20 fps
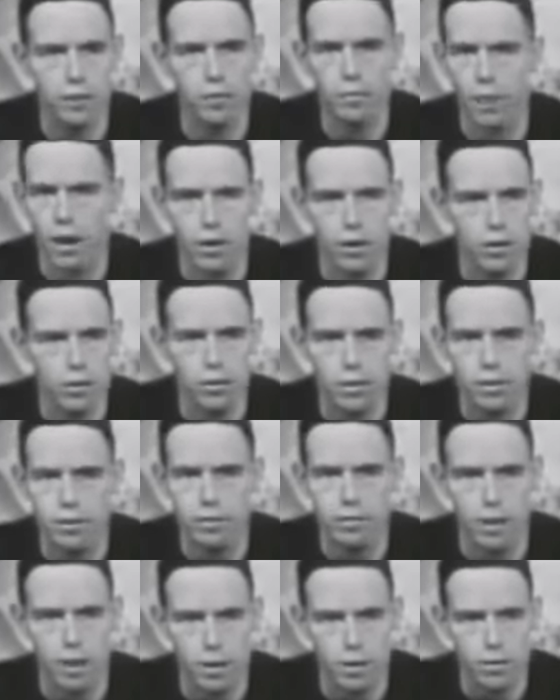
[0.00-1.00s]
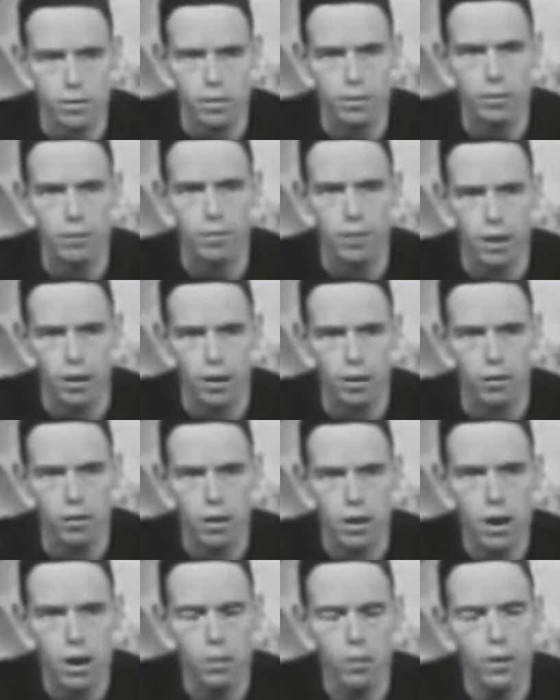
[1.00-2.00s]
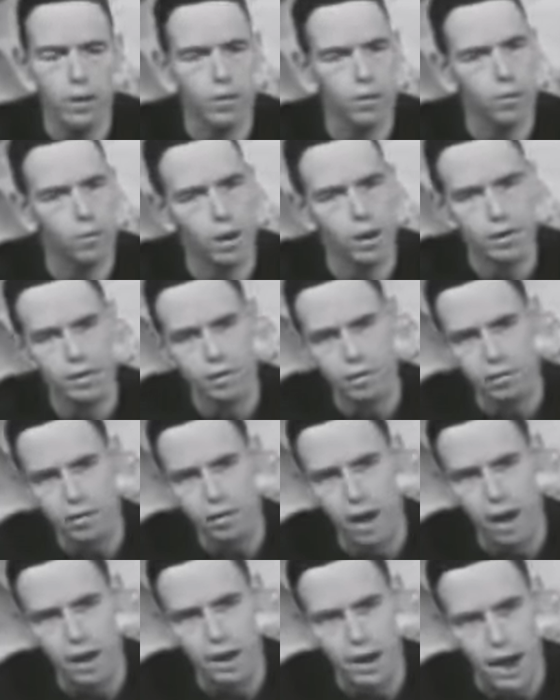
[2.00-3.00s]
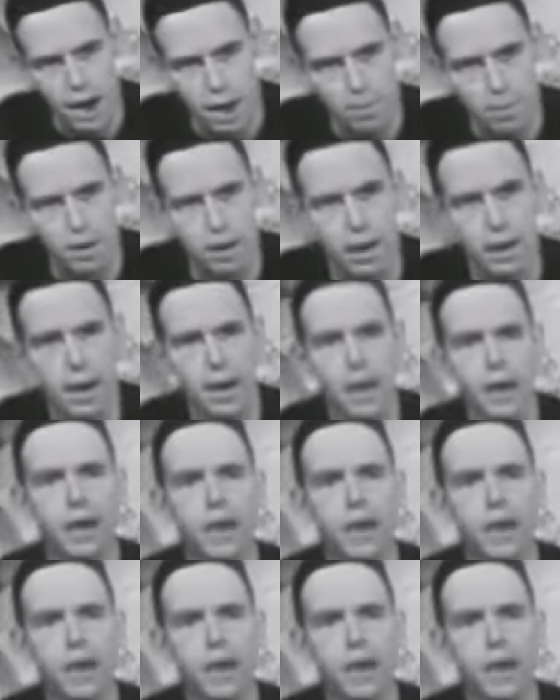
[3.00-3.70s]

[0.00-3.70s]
and tomorrow and tomorrow and tomorrow, we are at once unhappy,